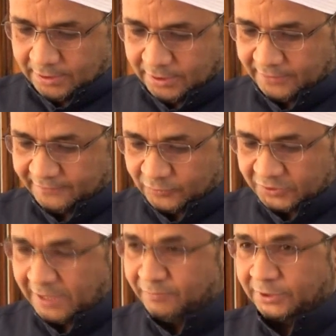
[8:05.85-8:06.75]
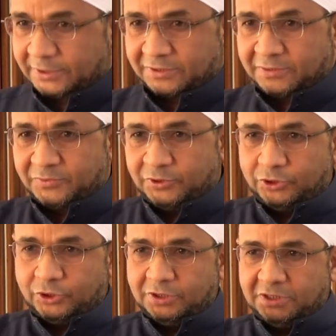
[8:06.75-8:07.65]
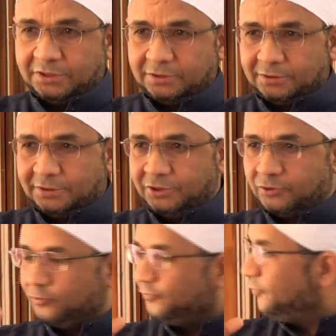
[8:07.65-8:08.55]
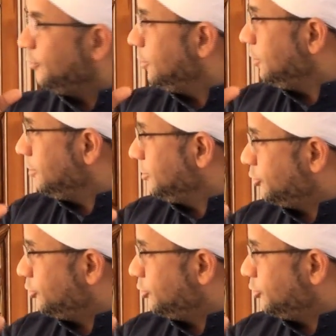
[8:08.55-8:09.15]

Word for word: like for example circumcision and the, issue of uh,